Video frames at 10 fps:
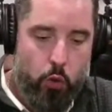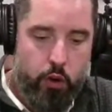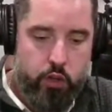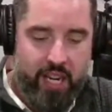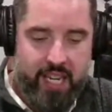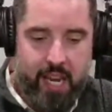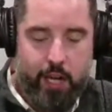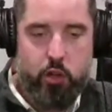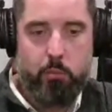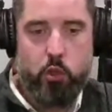So there's a
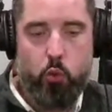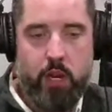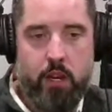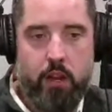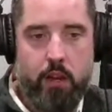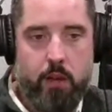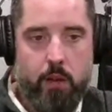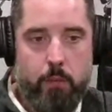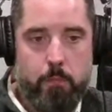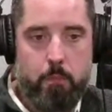connection between
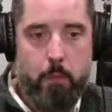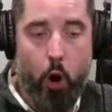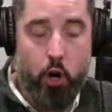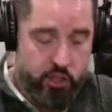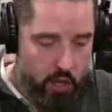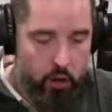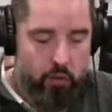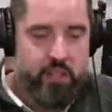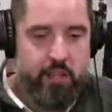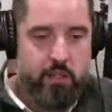
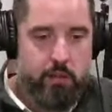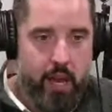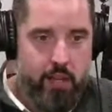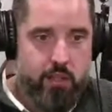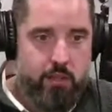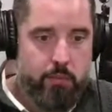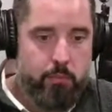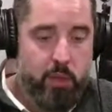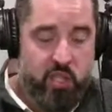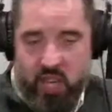ourselves
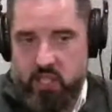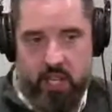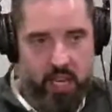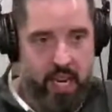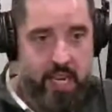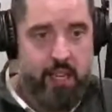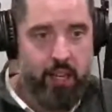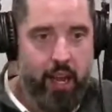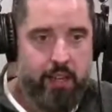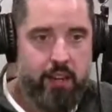as possessing an
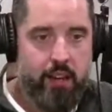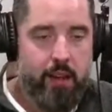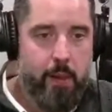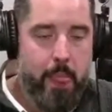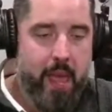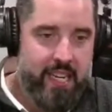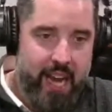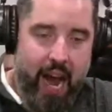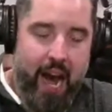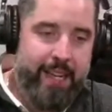intellect
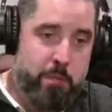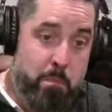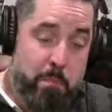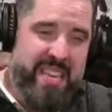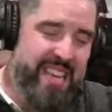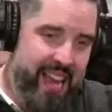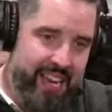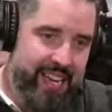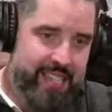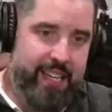and God as
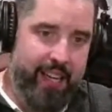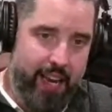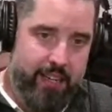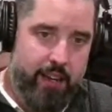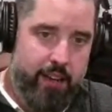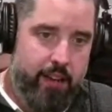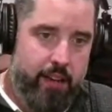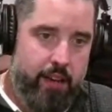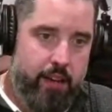being intellect.